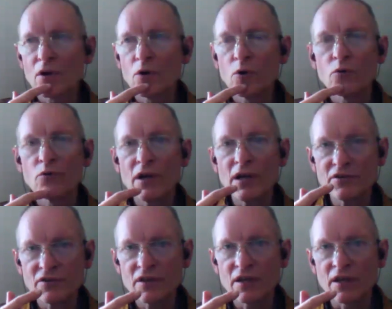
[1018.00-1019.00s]
or
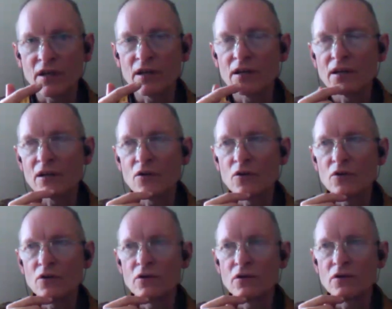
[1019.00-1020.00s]
resting
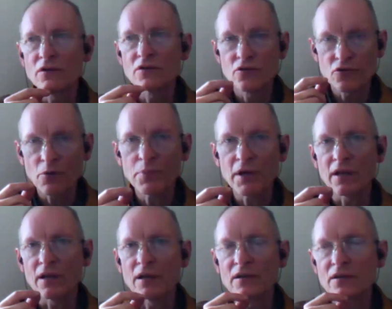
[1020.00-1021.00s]
or
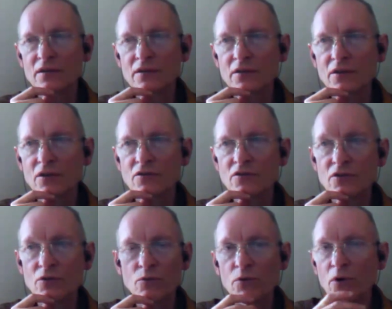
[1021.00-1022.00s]
dropping. You can
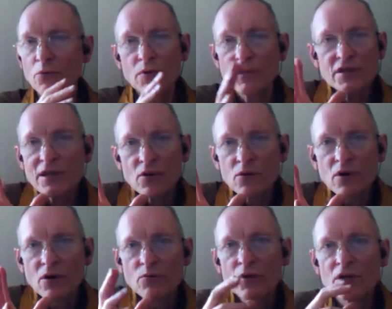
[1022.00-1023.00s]
whichever
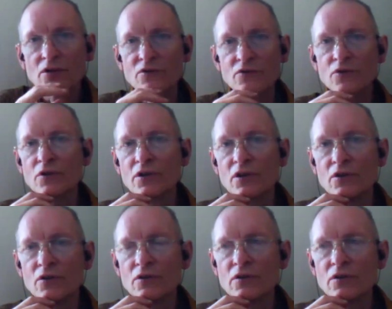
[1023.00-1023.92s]
one works for you.